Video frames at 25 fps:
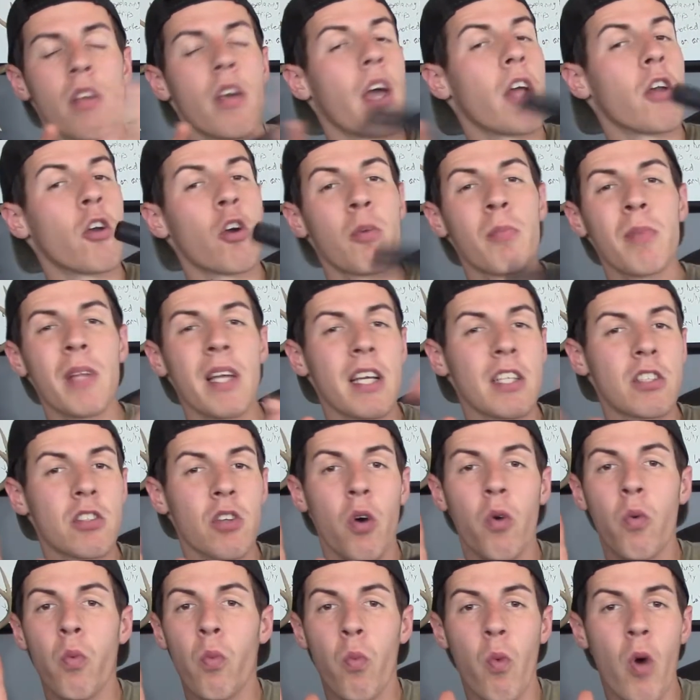and normally it's
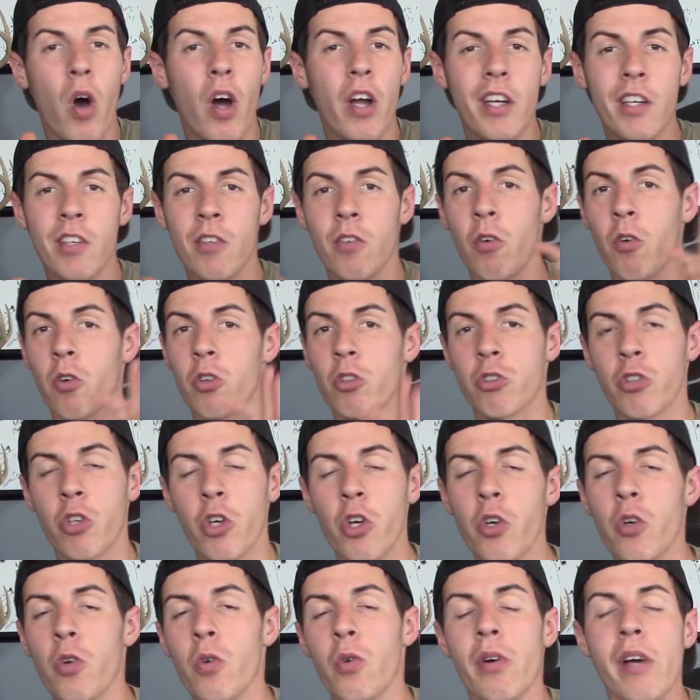1 or
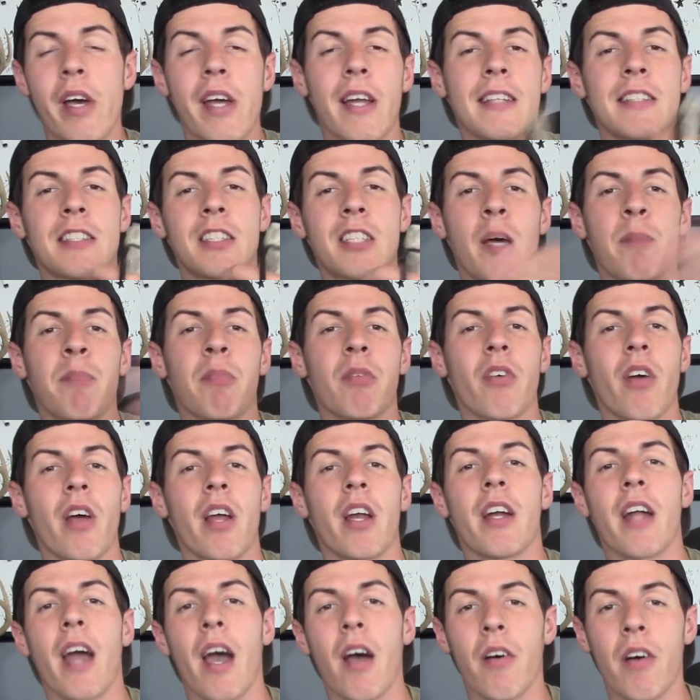2 and it's
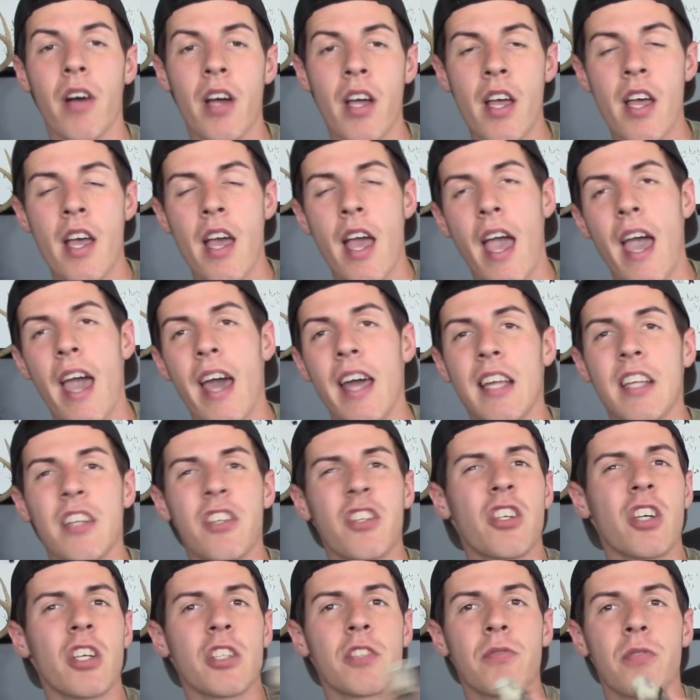separated out, and it's
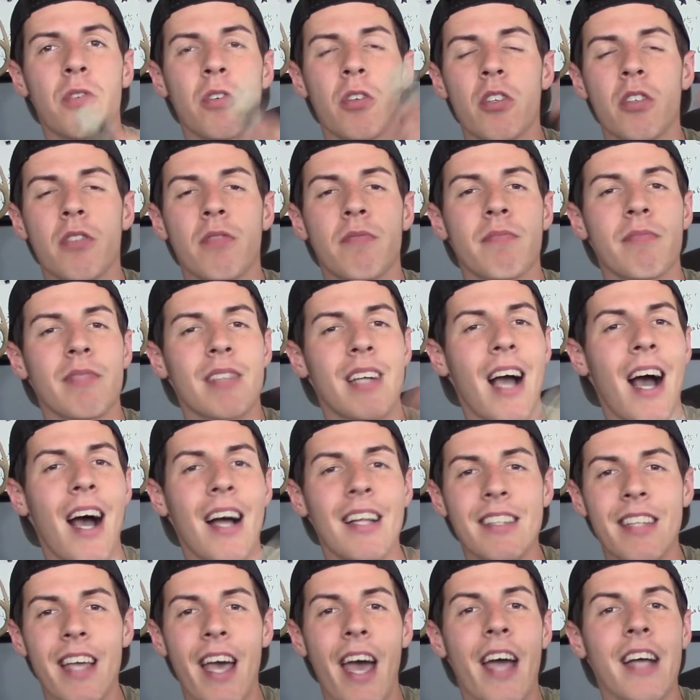just for
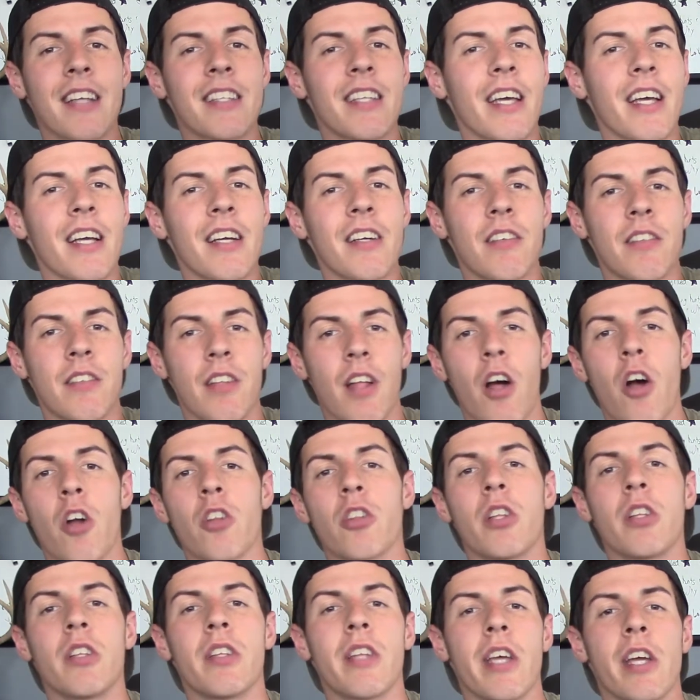contacting
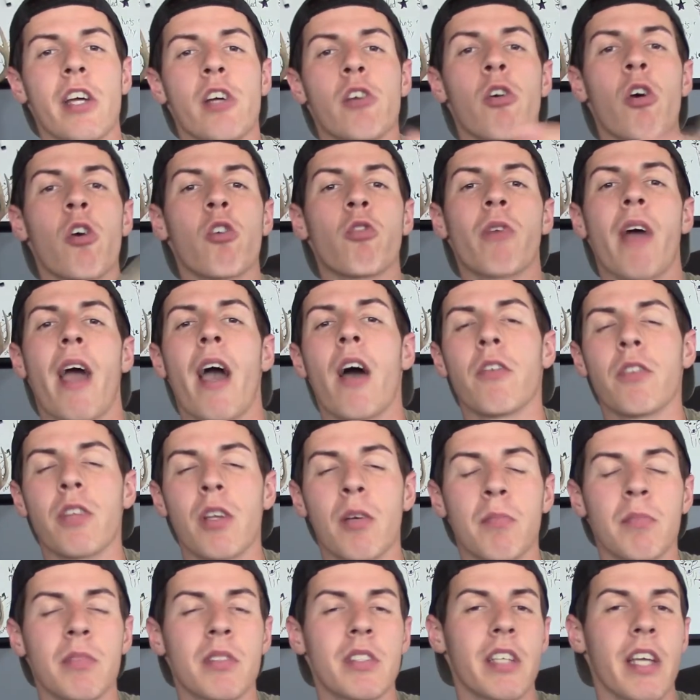the deer around
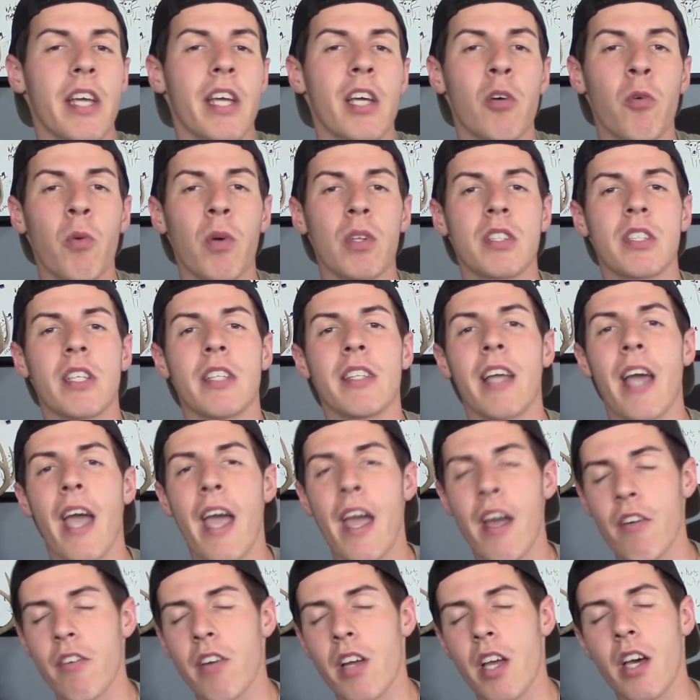them, seeing what's in the
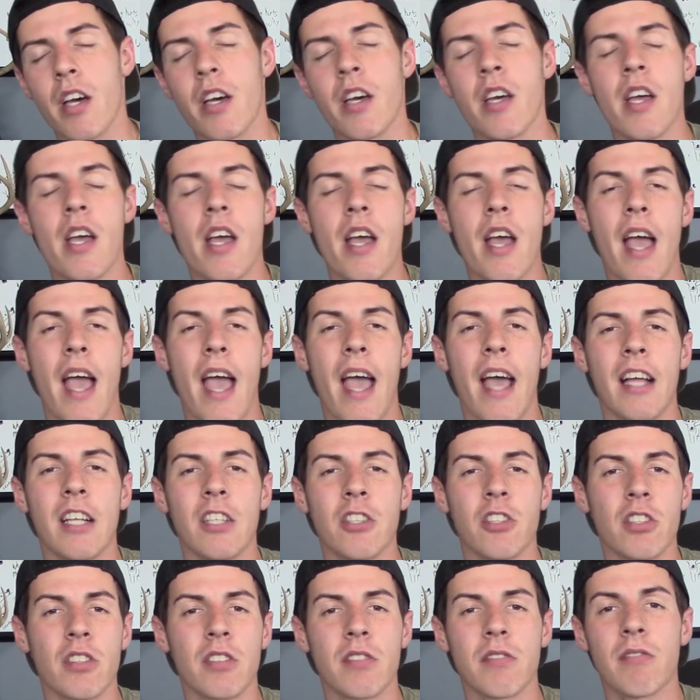area,
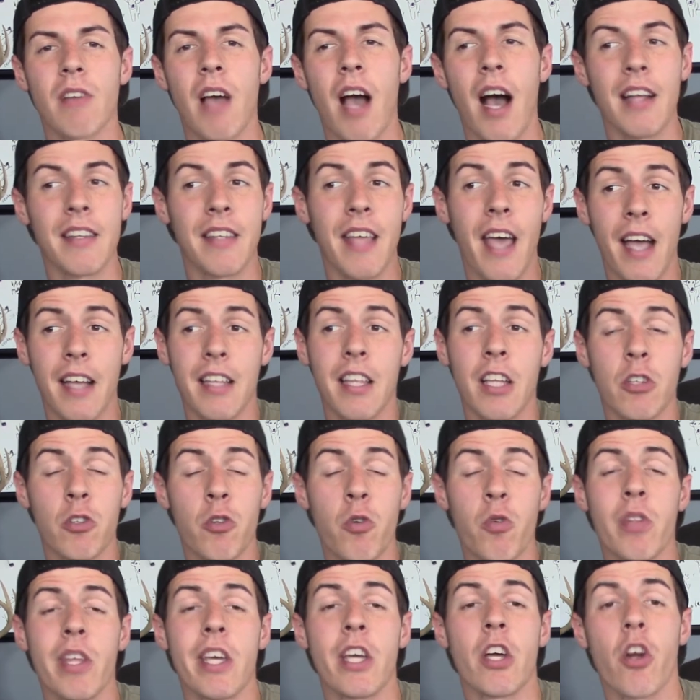and just contacting
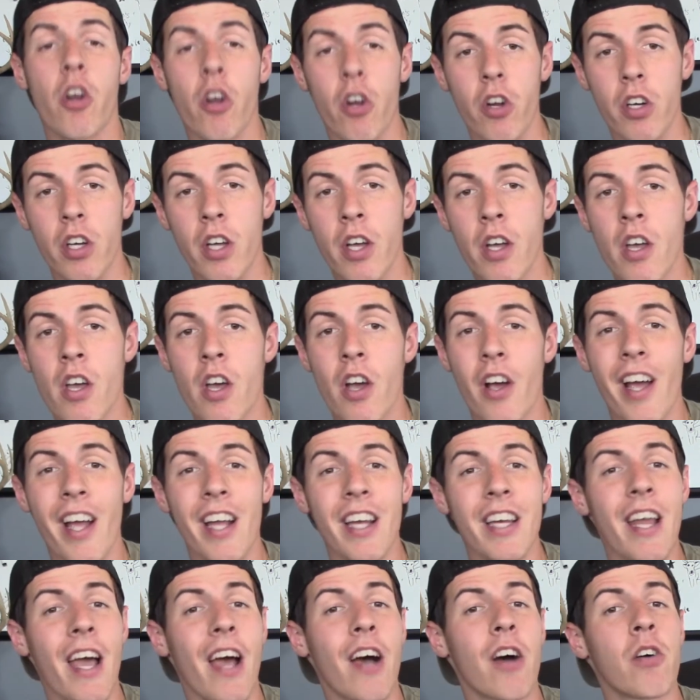to the herd.
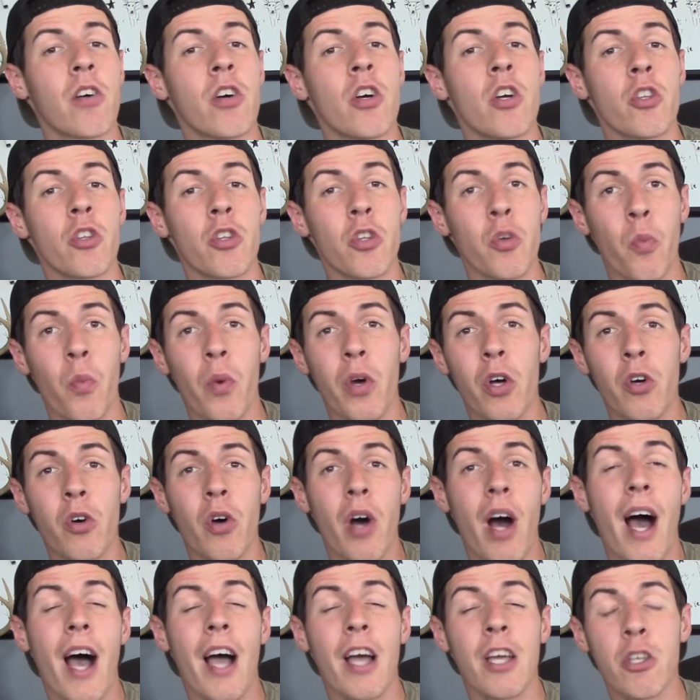Right now,
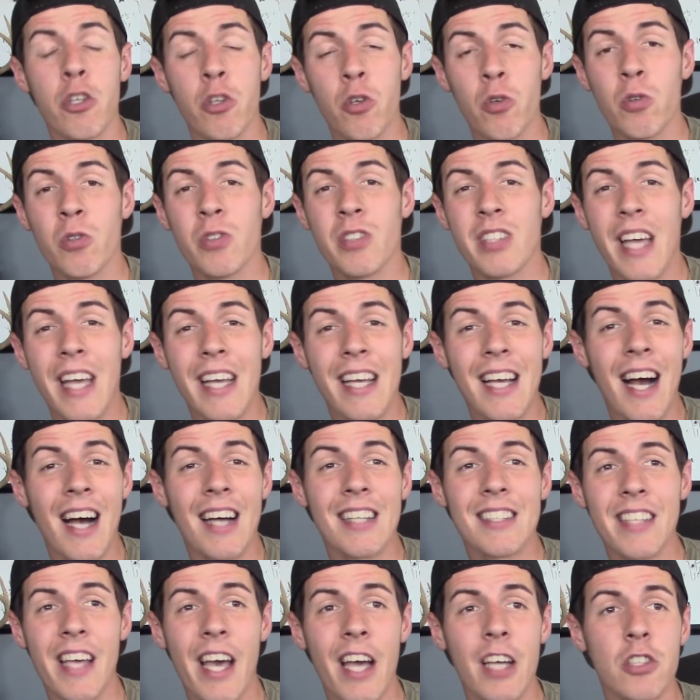will I use a
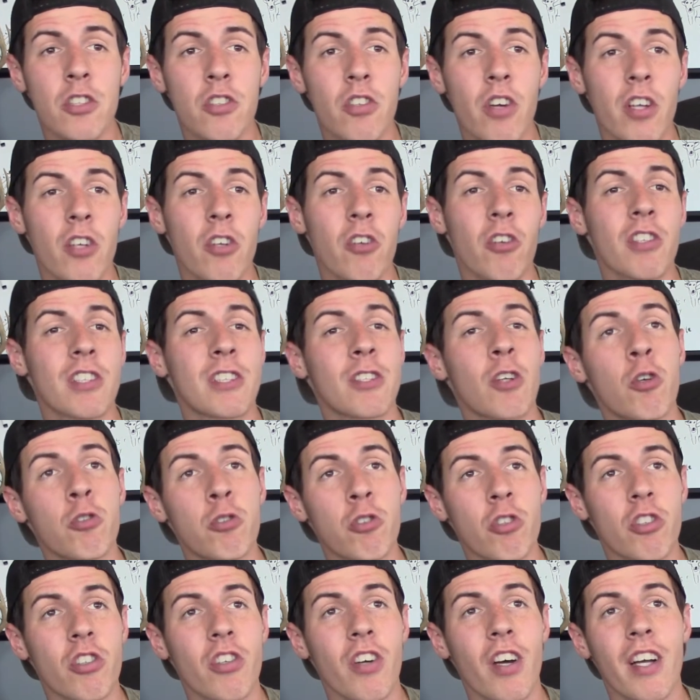contact grunt or a
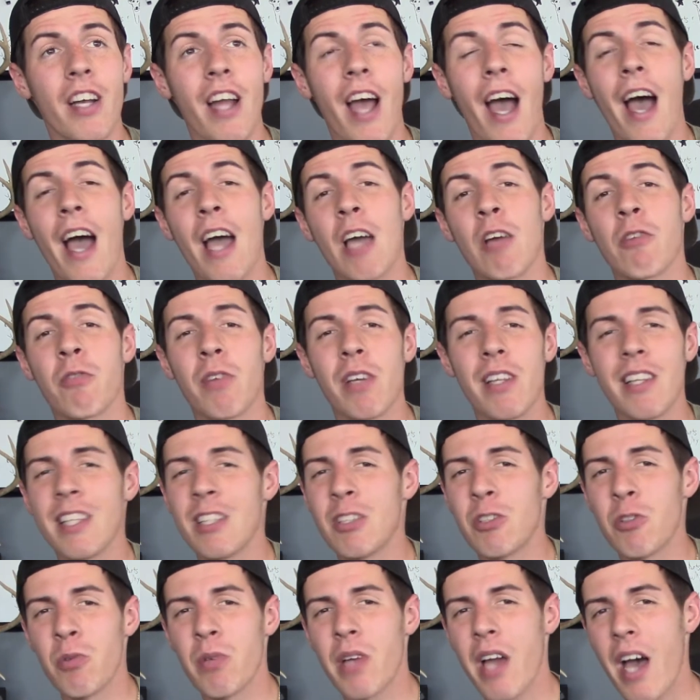social grunt? I really
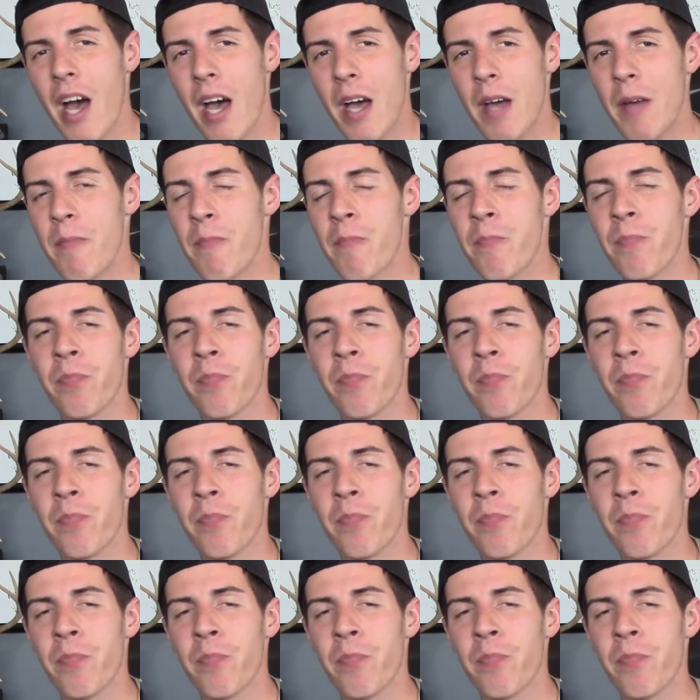do not,